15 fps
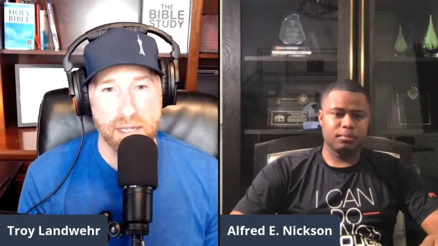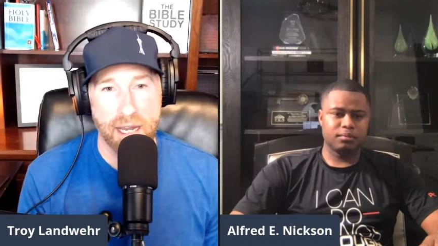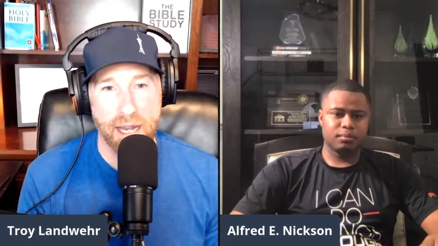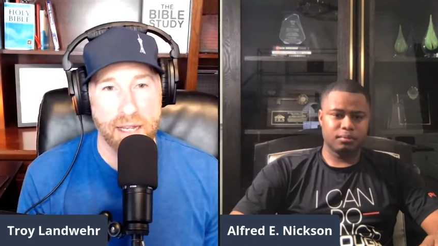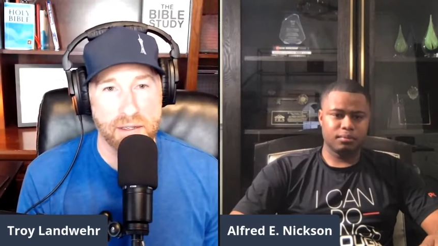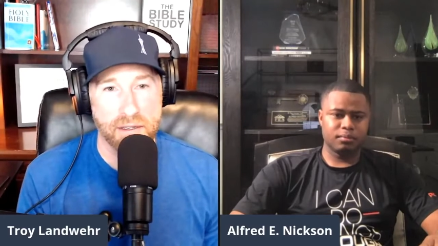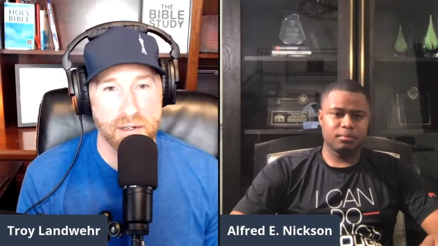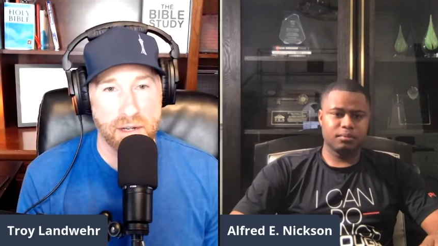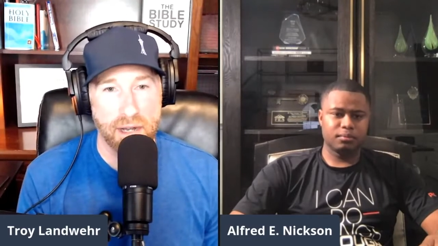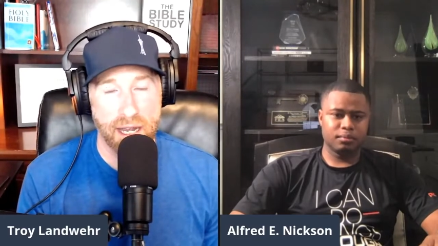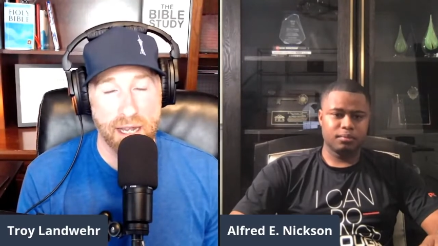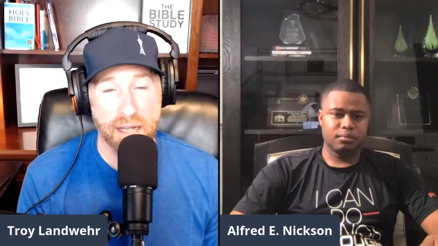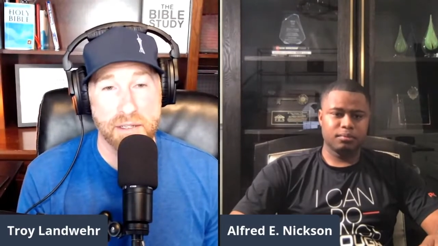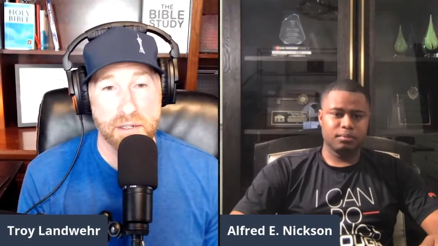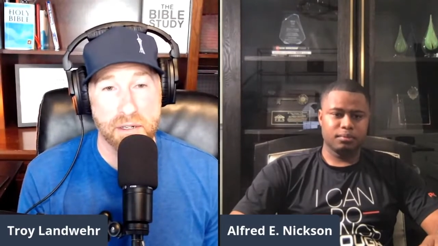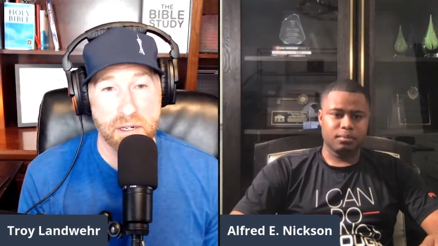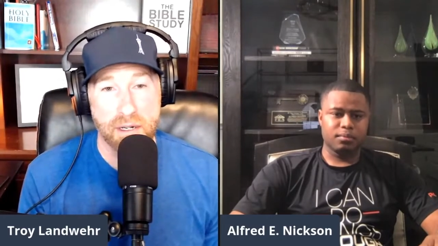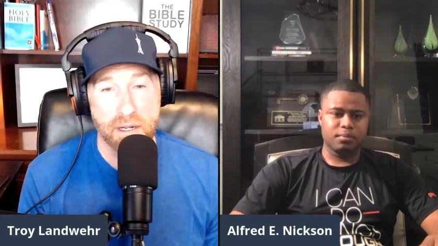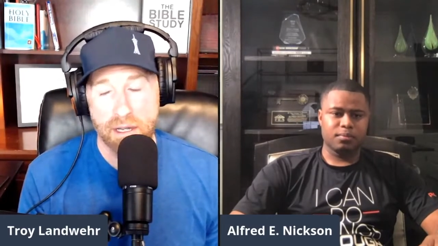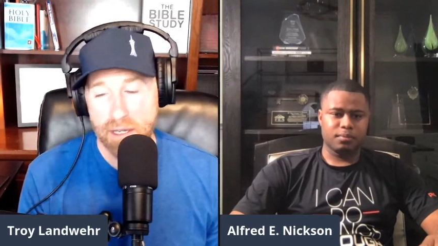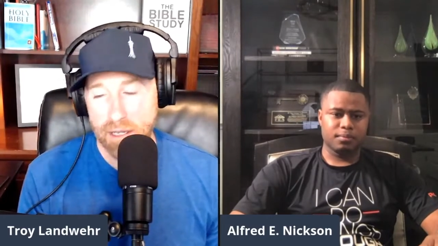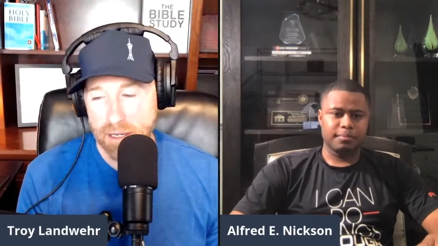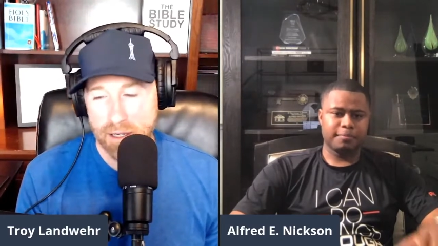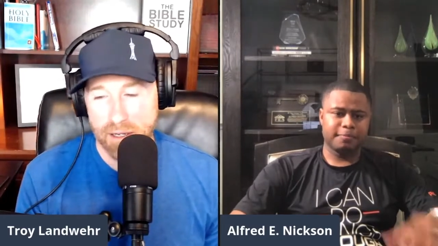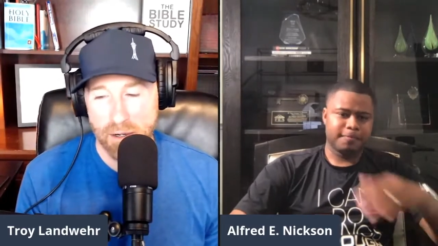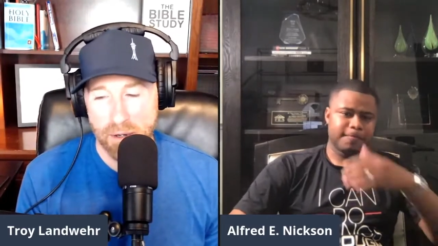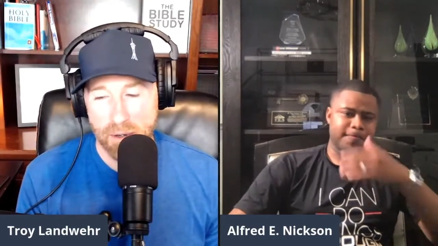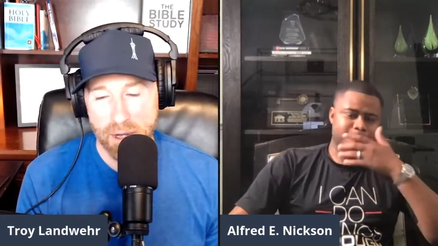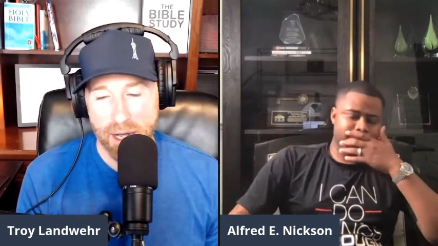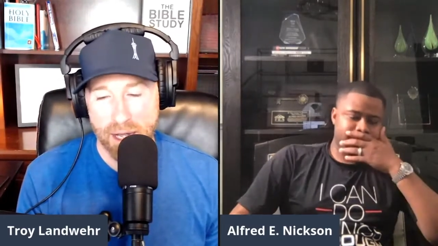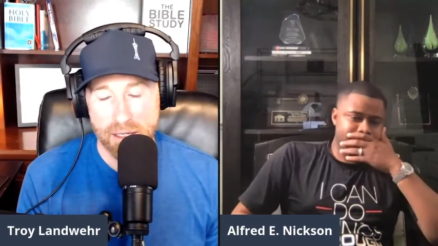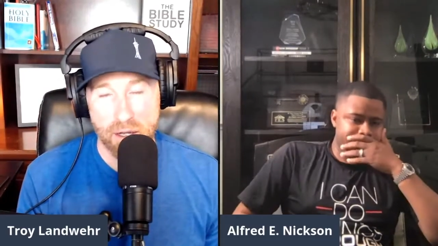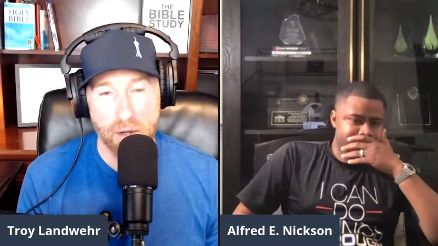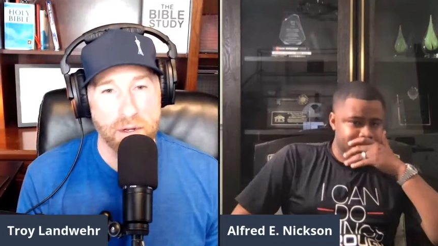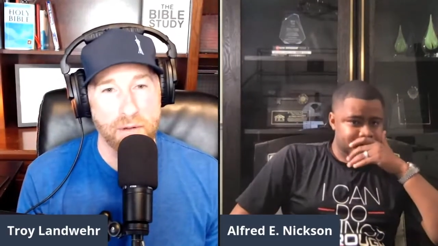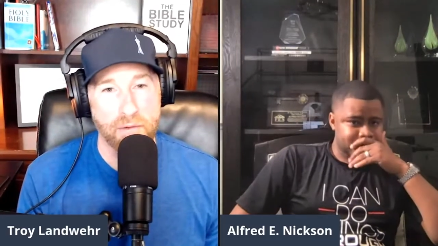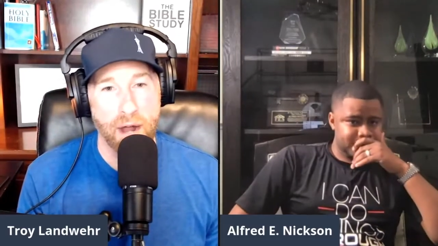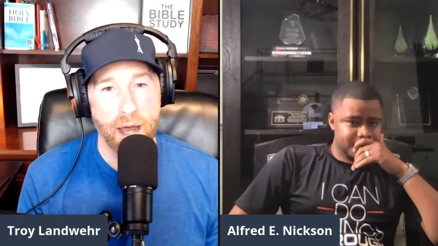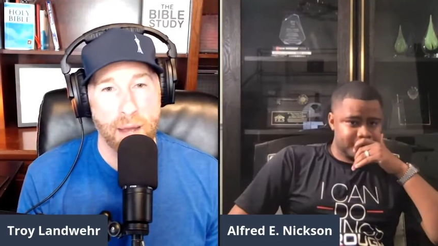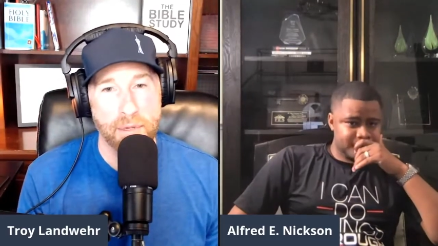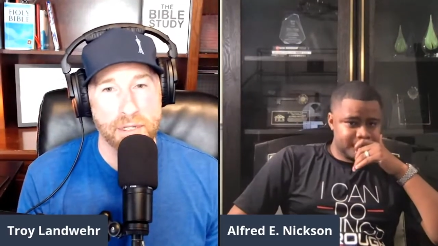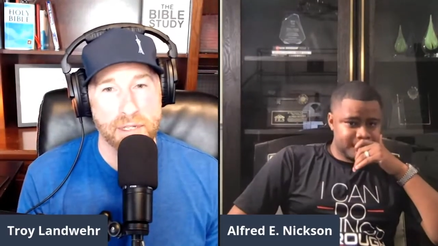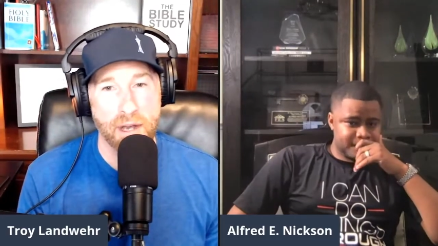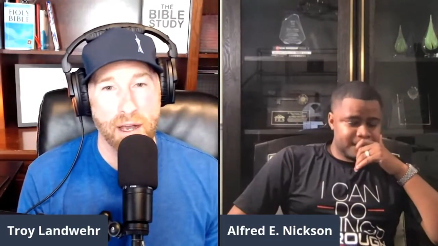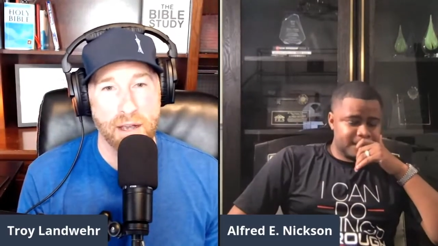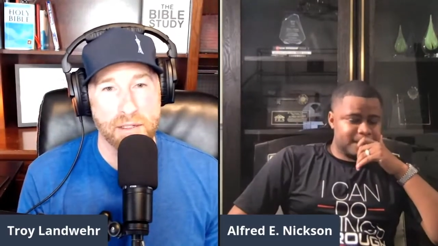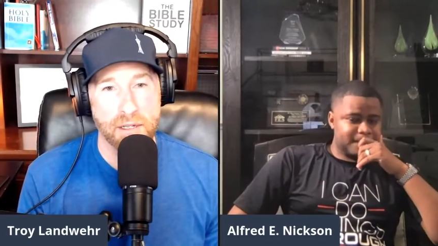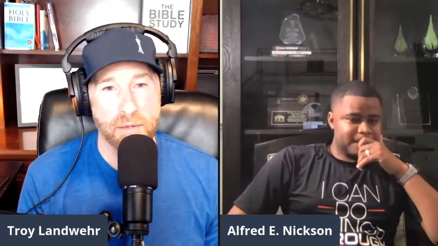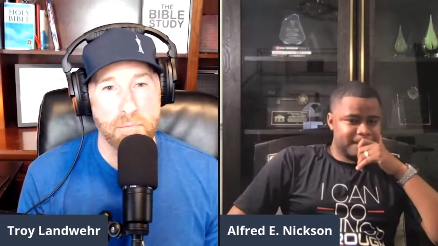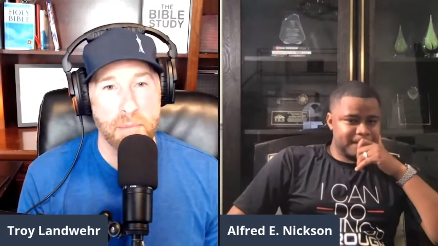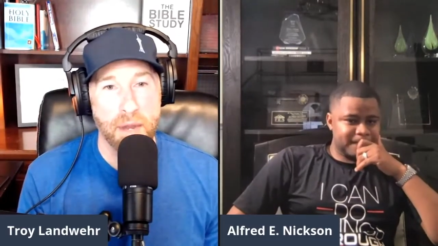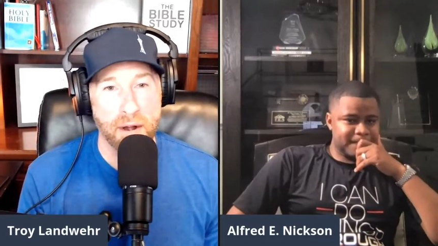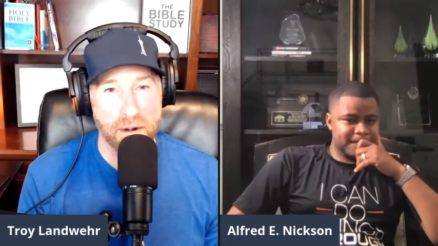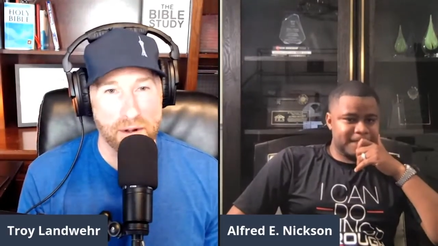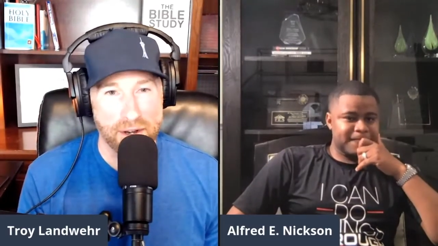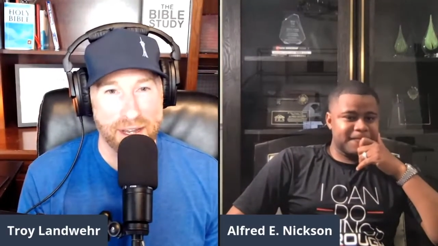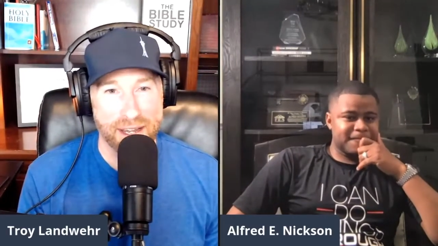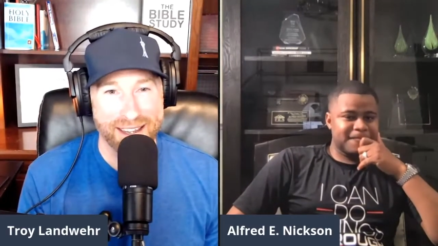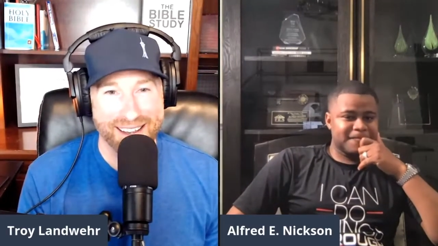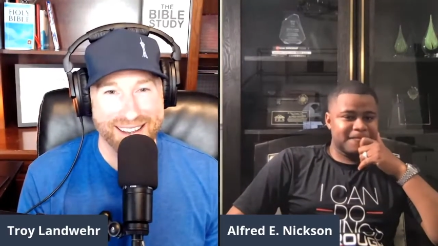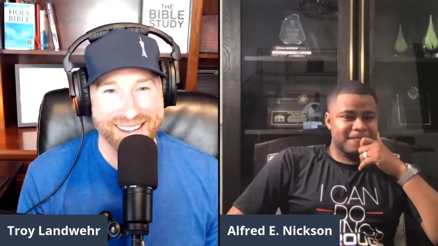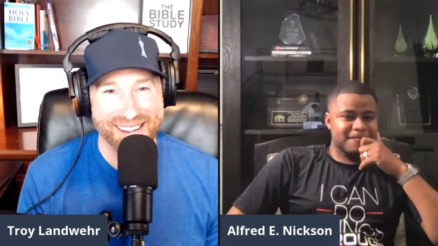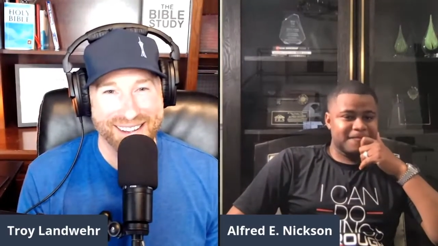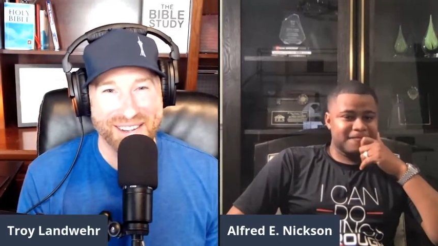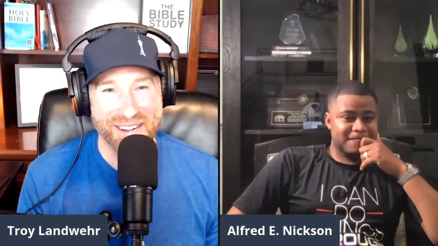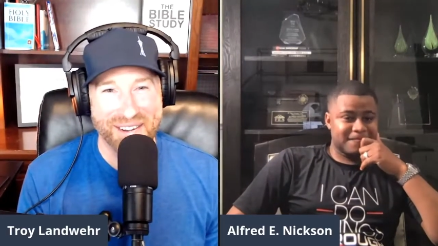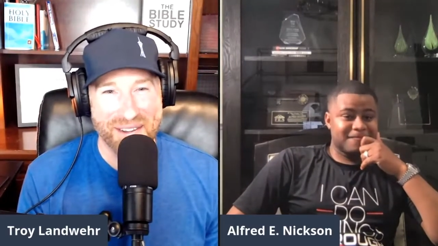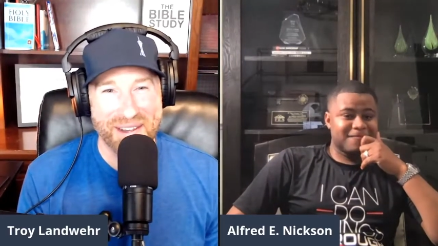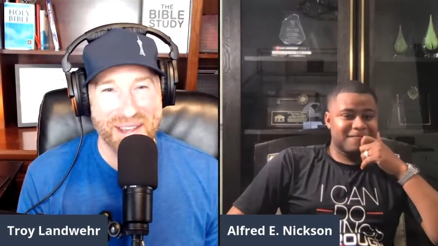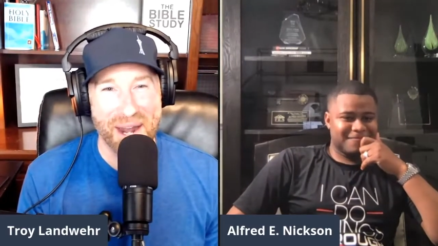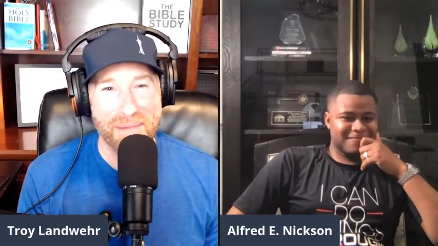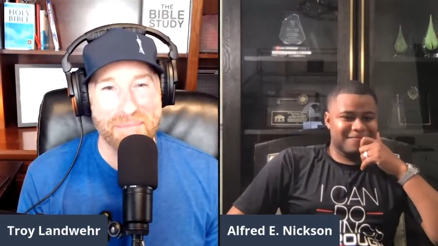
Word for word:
Speaker 1: answer answer you know uh, tony robbins calls it mirroring you know you got to